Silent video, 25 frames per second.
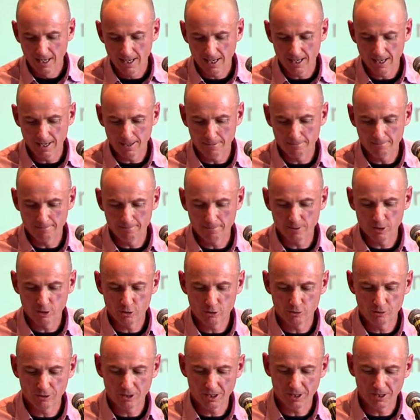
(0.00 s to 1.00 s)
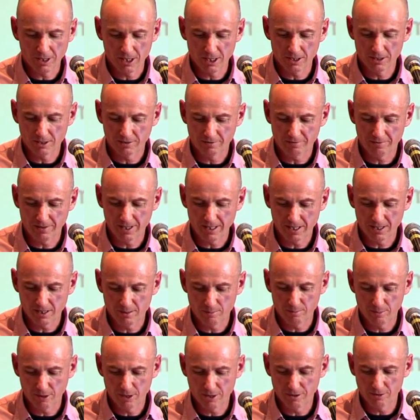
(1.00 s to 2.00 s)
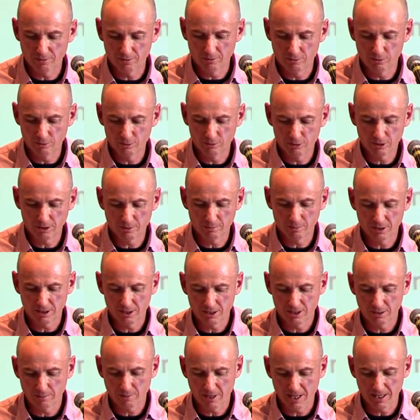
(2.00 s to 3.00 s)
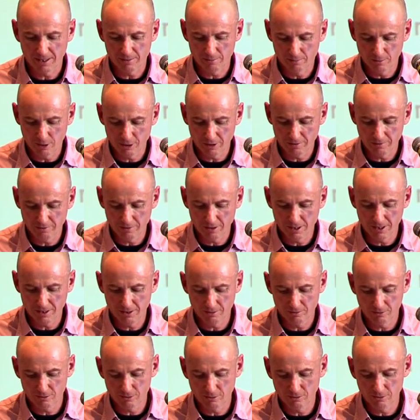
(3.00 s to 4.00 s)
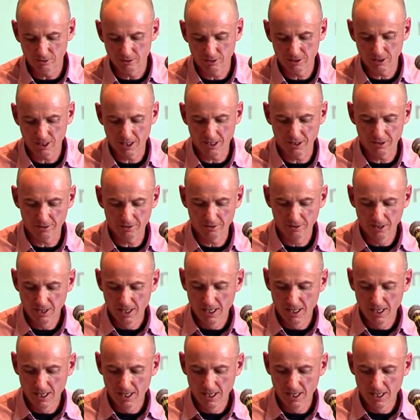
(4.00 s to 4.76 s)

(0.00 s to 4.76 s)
Ensure that those affected by the rules can participate in modifying the rules. So